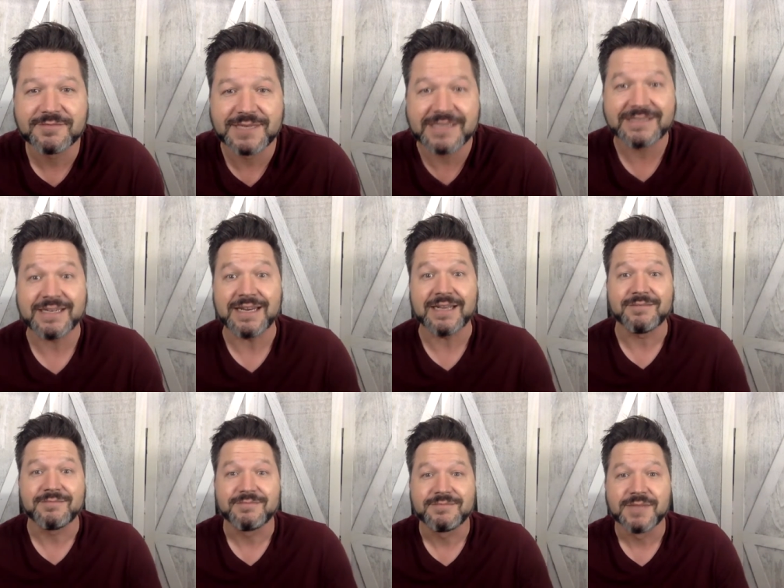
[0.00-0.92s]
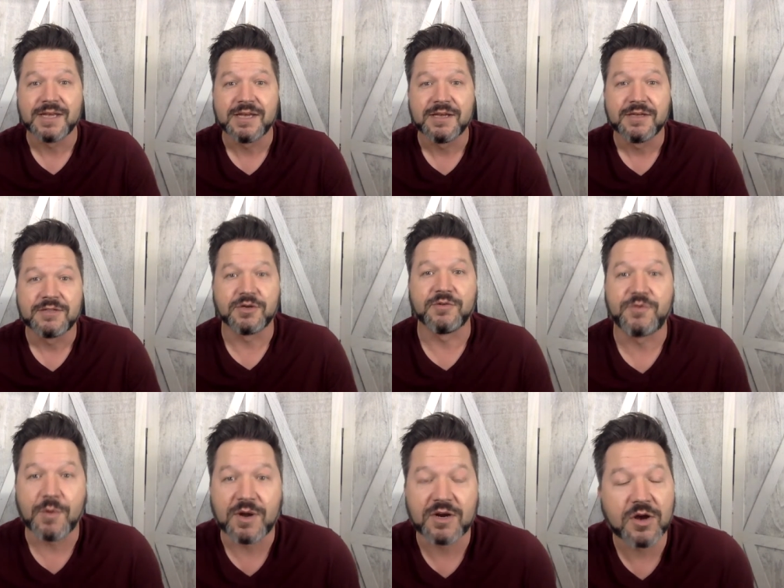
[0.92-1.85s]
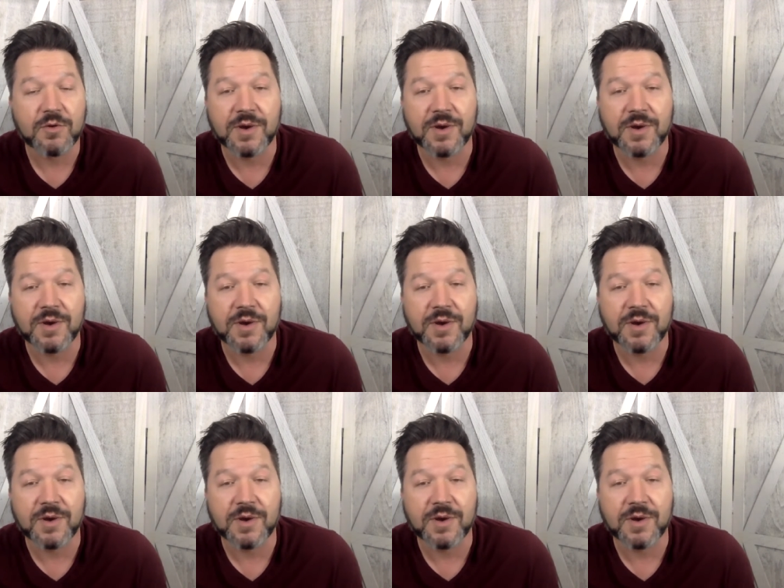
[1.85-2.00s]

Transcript: He's in it. So if you want to know